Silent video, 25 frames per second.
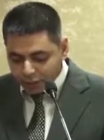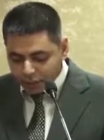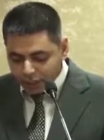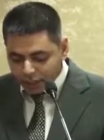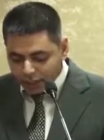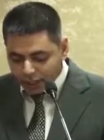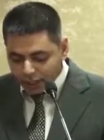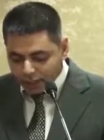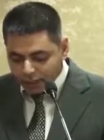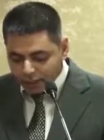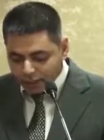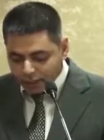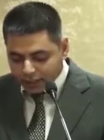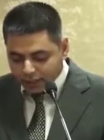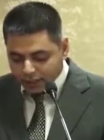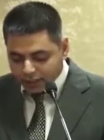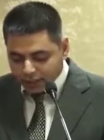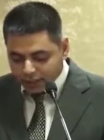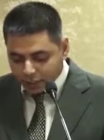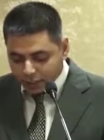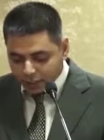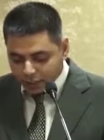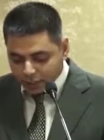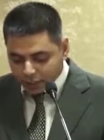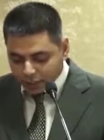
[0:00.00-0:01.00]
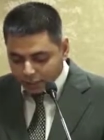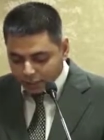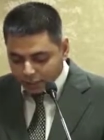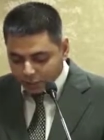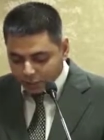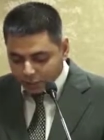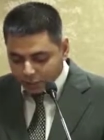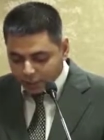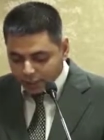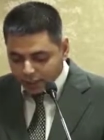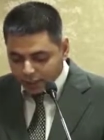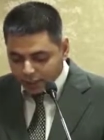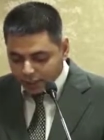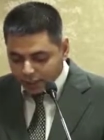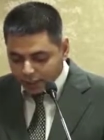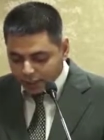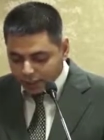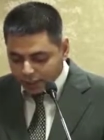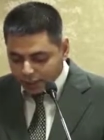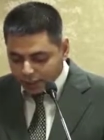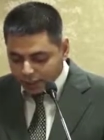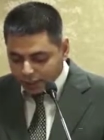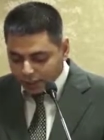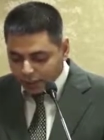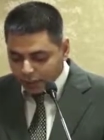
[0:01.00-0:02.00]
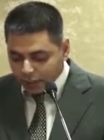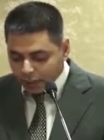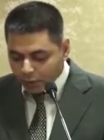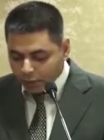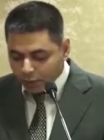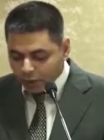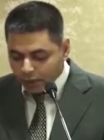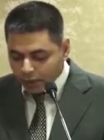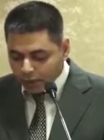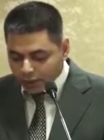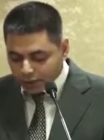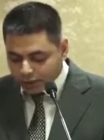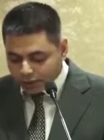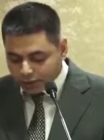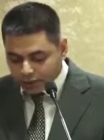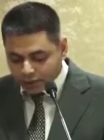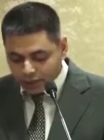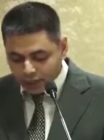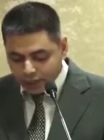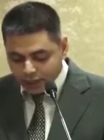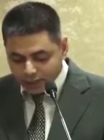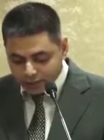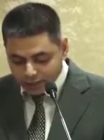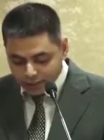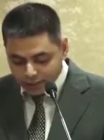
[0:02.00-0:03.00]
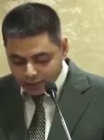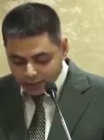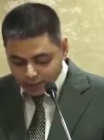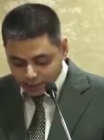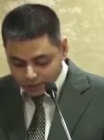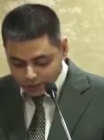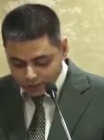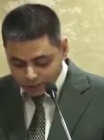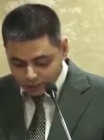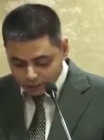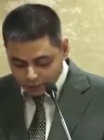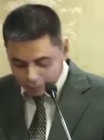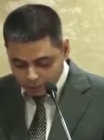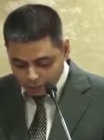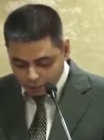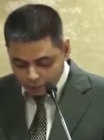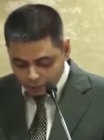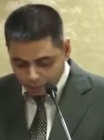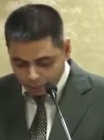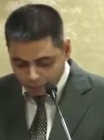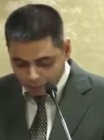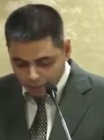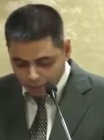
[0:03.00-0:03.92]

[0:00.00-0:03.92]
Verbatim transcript: to the anti-Semitic propaganda carried out under the Nazi regime.